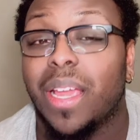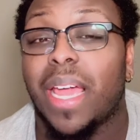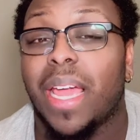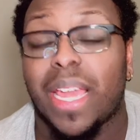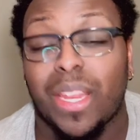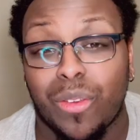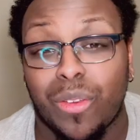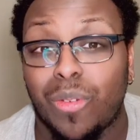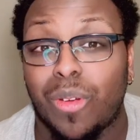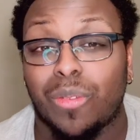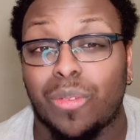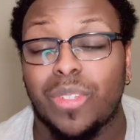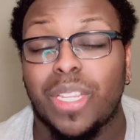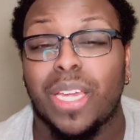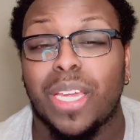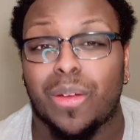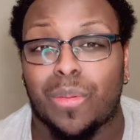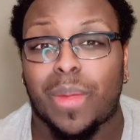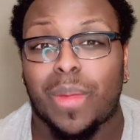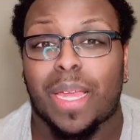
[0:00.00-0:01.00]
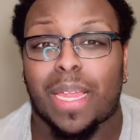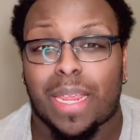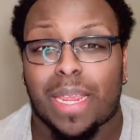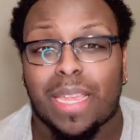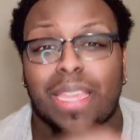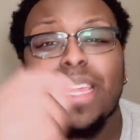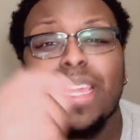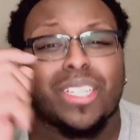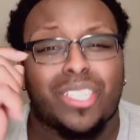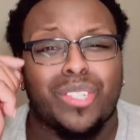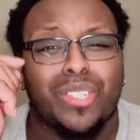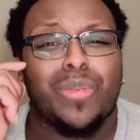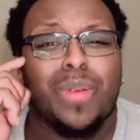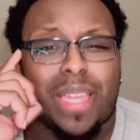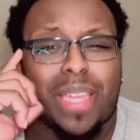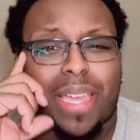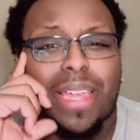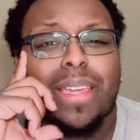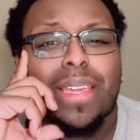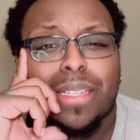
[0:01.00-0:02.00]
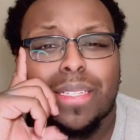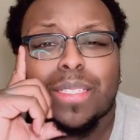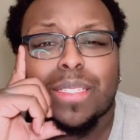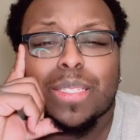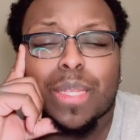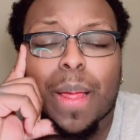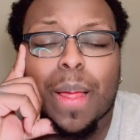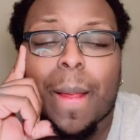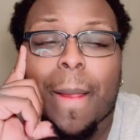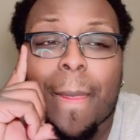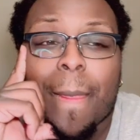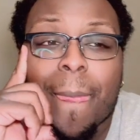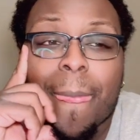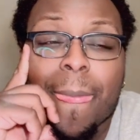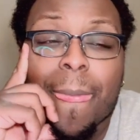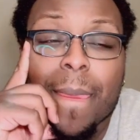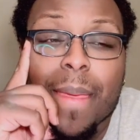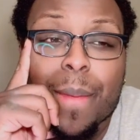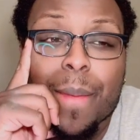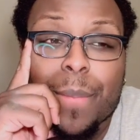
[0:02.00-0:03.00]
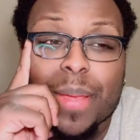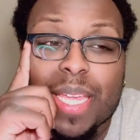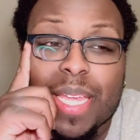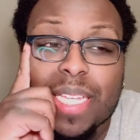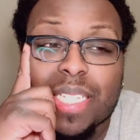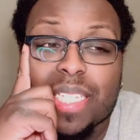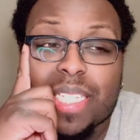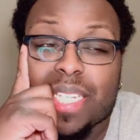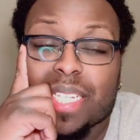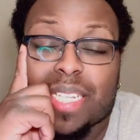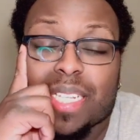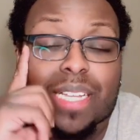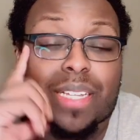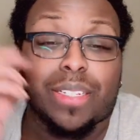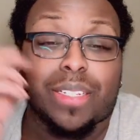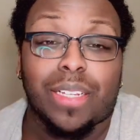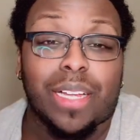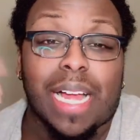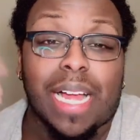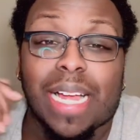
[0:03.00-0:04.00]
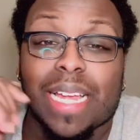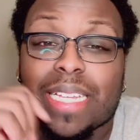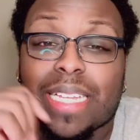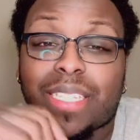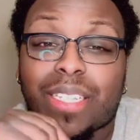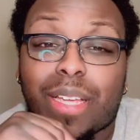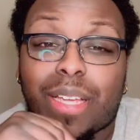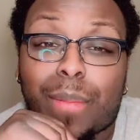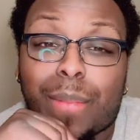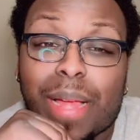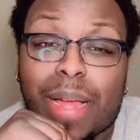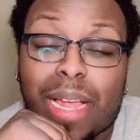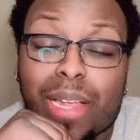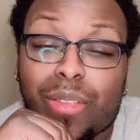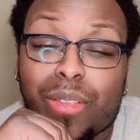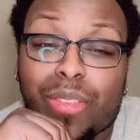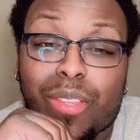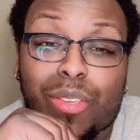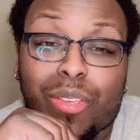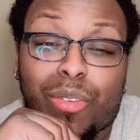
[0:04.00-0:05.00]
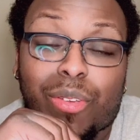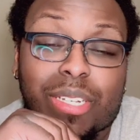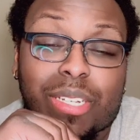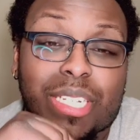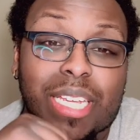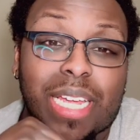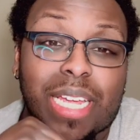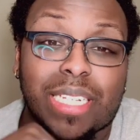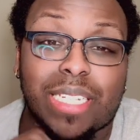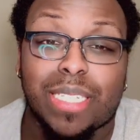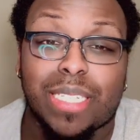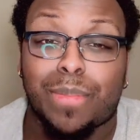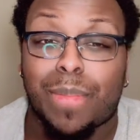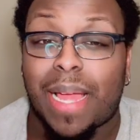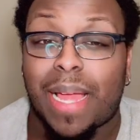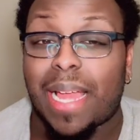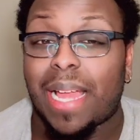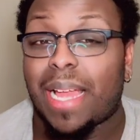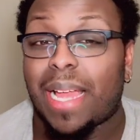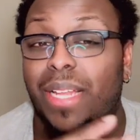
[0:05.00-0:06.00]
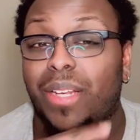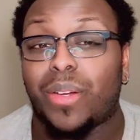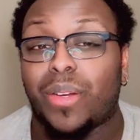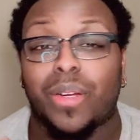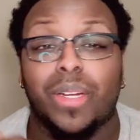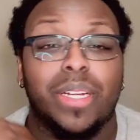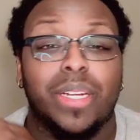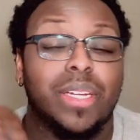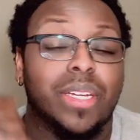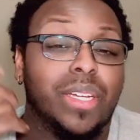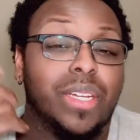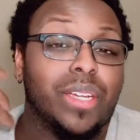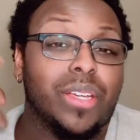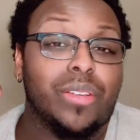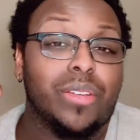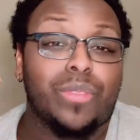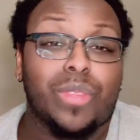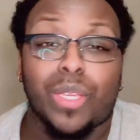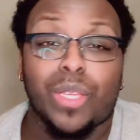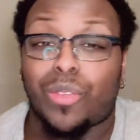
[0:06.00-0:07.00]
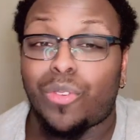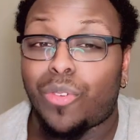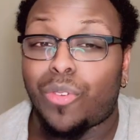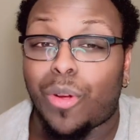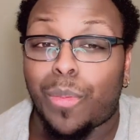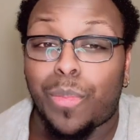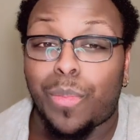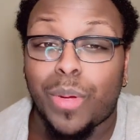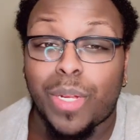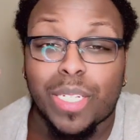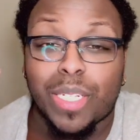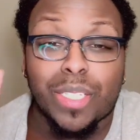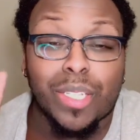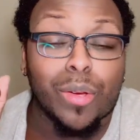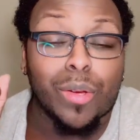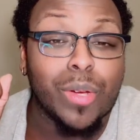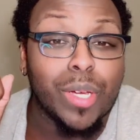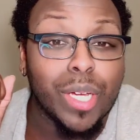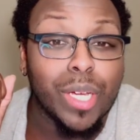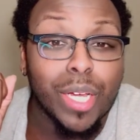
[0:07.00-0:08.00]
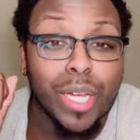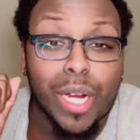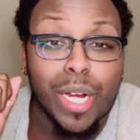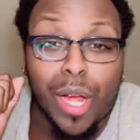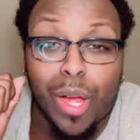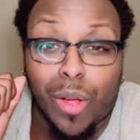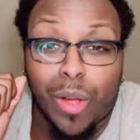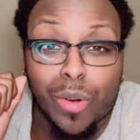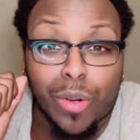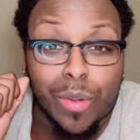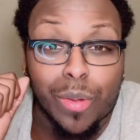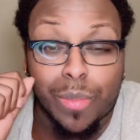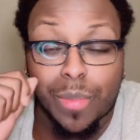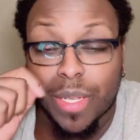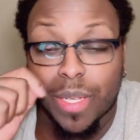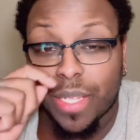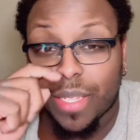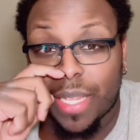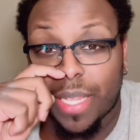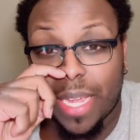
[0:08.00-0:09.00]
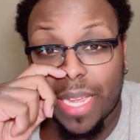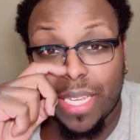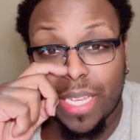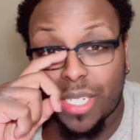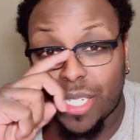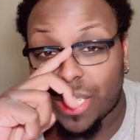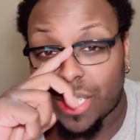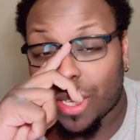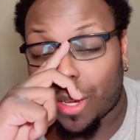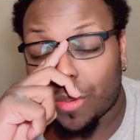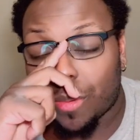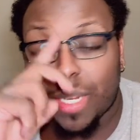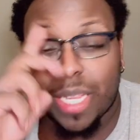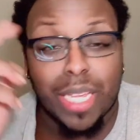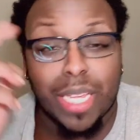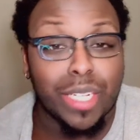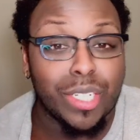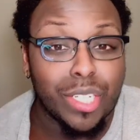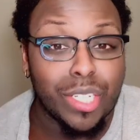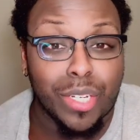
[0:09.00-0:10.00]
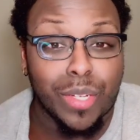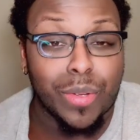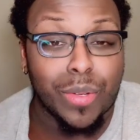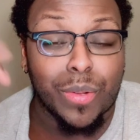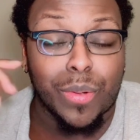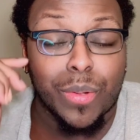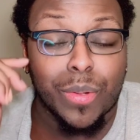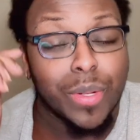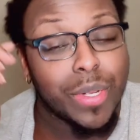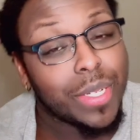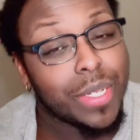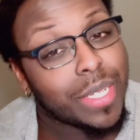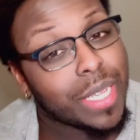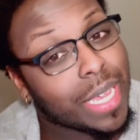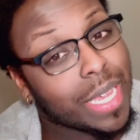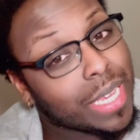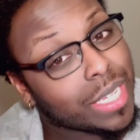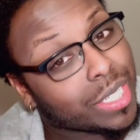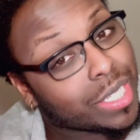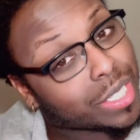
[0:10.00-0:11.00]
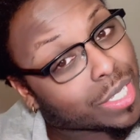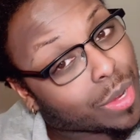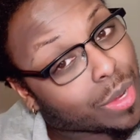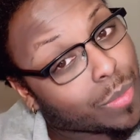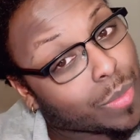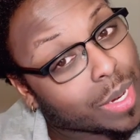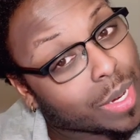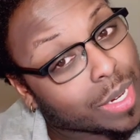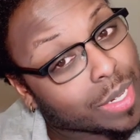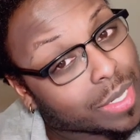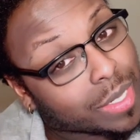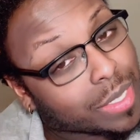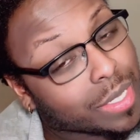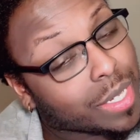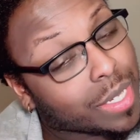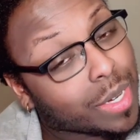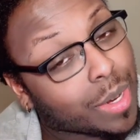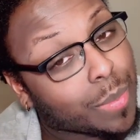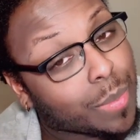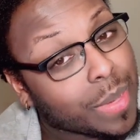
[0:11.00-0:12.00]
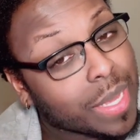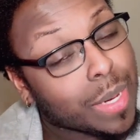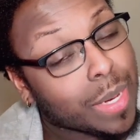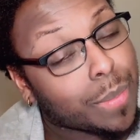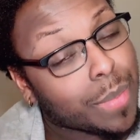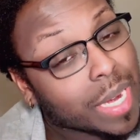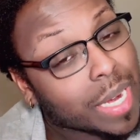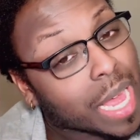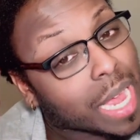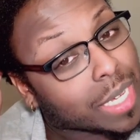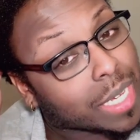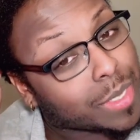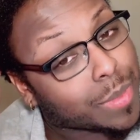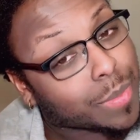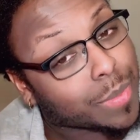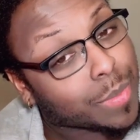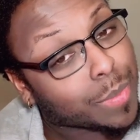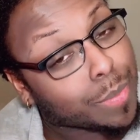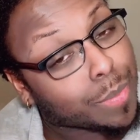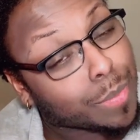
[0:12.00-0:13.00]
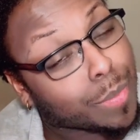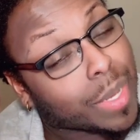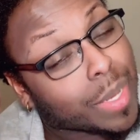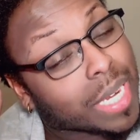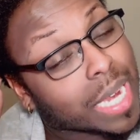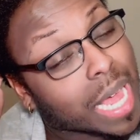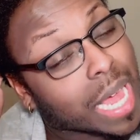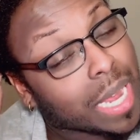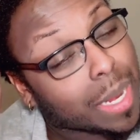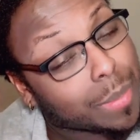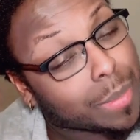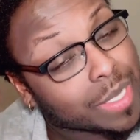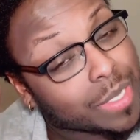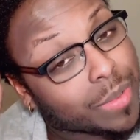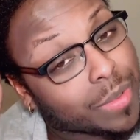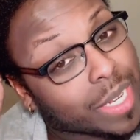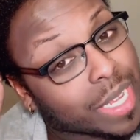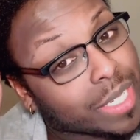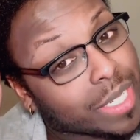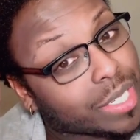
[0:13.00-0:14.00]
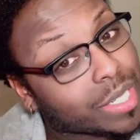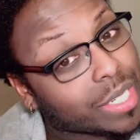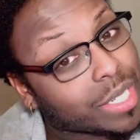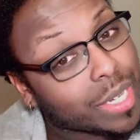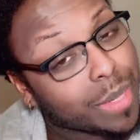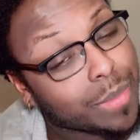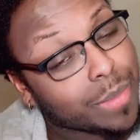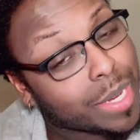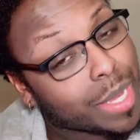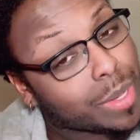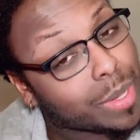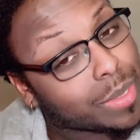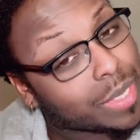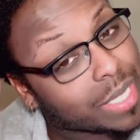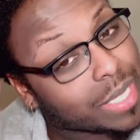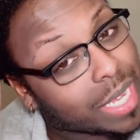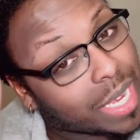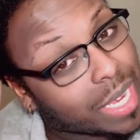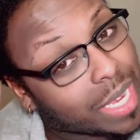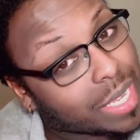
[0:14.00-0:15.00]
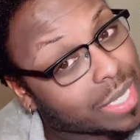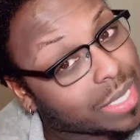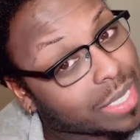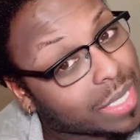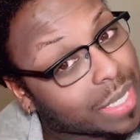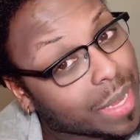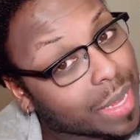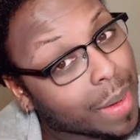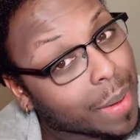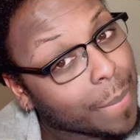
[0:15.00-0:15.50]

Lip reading: and you gonna deal with it. Yes, you is. And Mackenzie, I guess in your mind, you think you can change his mind, or you think you gonna put it so good on him that he just gonna need you. And he just going to want to, you know, be in a monogamous relationship. No, sis.